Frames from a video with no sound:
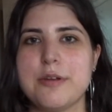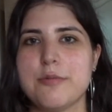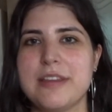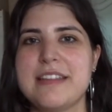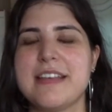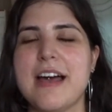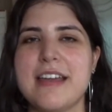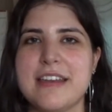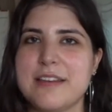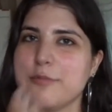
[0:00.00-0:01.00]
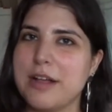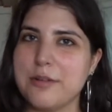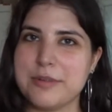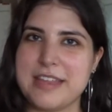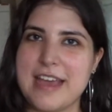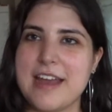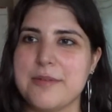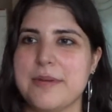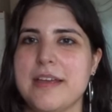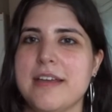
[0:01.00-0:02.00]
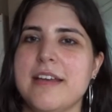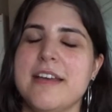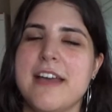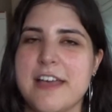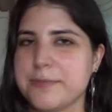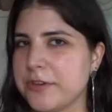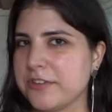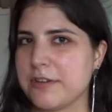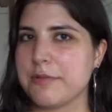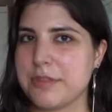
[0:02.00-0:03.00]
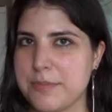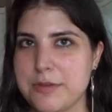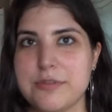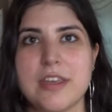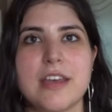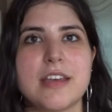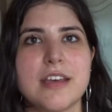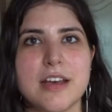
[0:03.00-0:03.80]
It really tied in well with the anime, especially with the music.